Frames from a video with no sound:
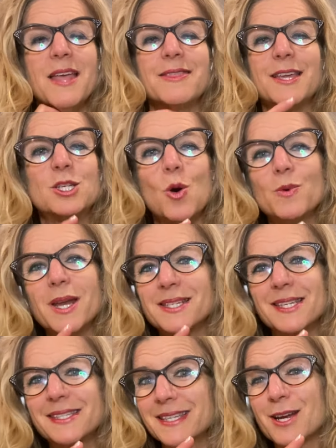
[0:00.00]
They don't
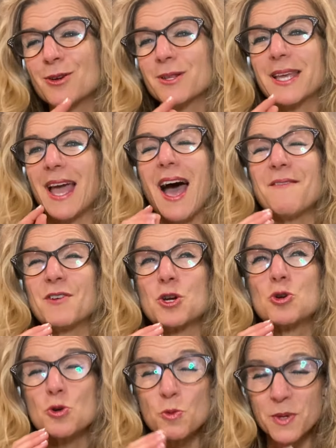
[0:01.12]
necessarily have a
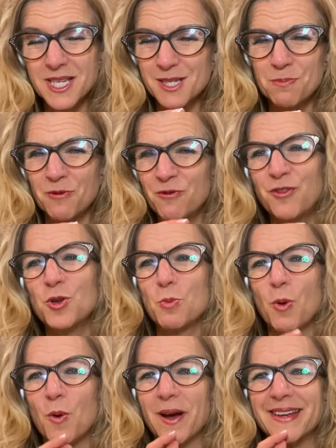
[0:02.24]
crisp
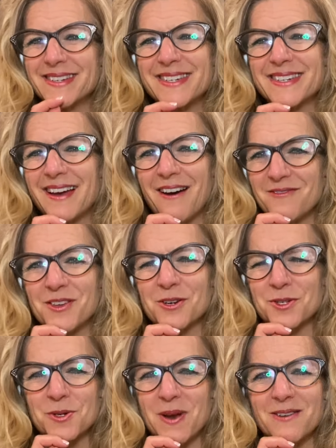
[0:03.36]
viewpoint of their
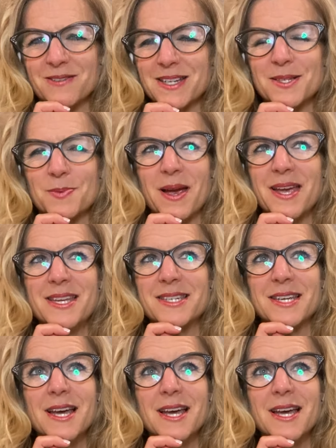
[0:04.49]
surroundings, right?